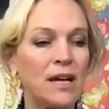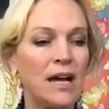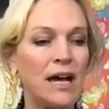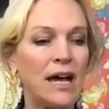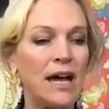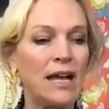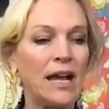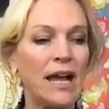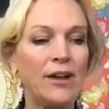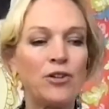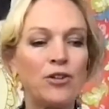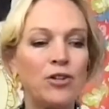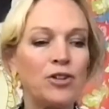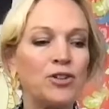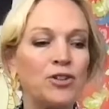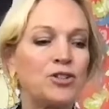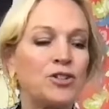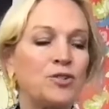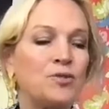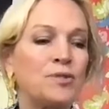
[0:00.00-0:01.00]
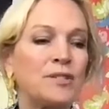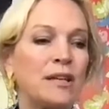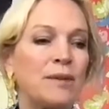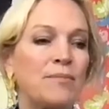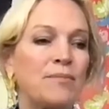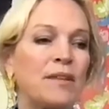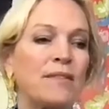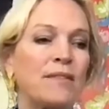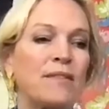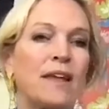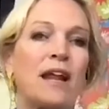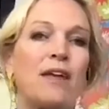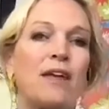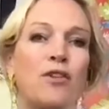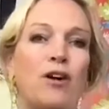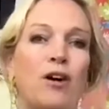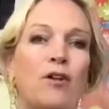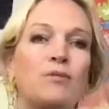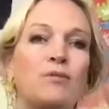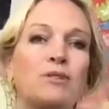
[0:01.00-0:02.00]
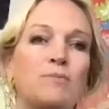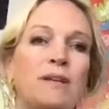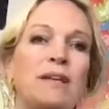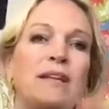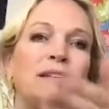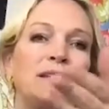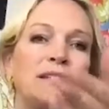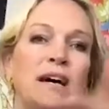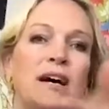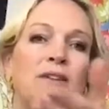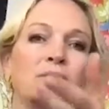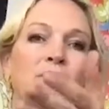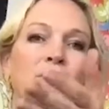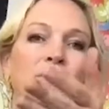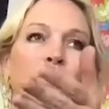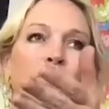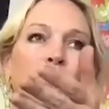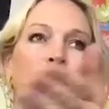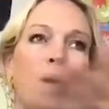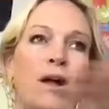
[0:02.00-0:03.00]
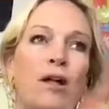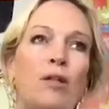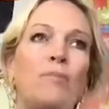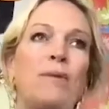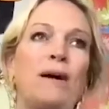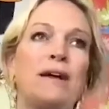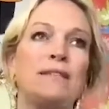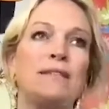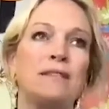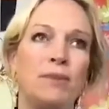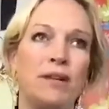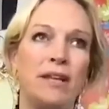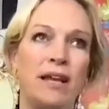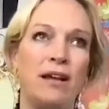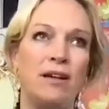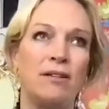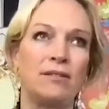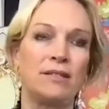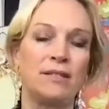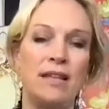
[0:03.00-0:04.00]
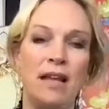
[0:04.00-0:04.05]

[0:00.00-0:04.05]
I couldn't do something that I thought was being done well by somebody else.